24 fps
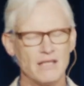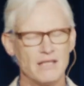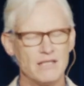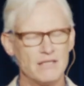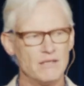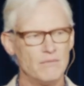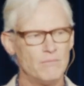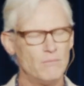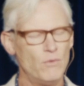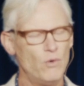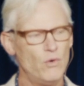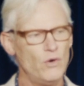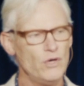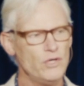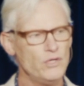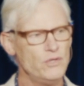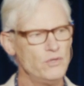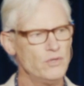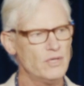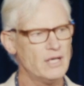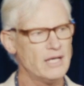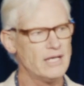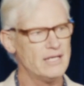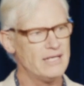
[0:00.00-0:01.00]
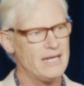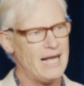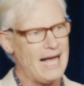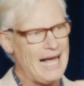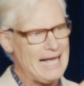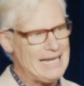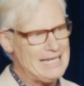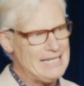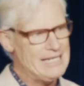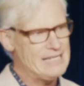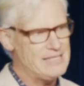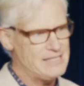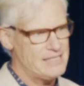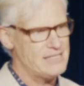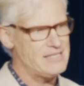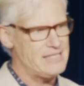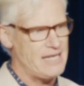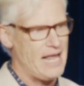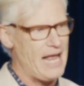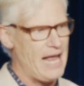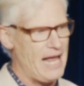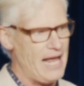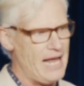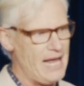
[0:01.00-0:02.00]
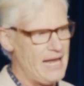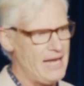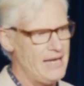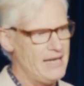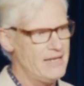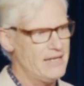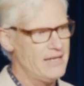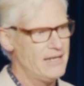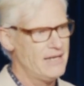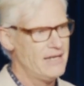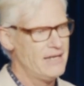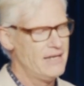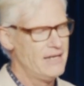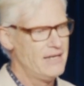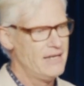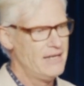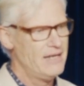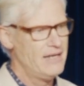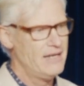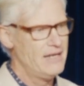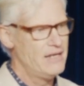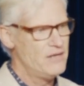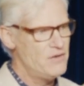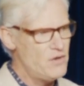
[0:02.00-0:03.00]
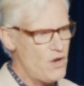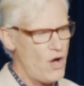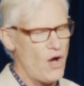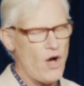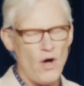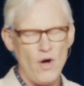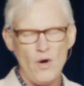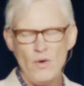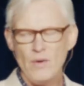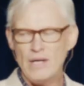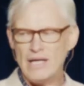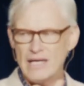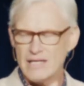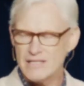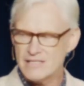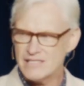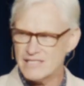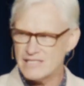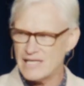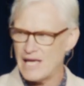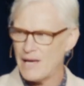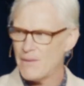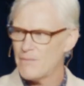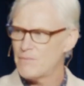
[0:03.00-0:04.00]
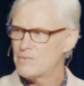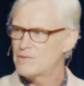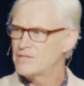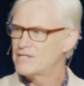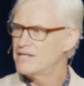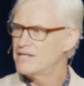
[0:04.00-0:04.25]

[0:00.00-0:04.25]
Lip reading: the more you can understand, know, accept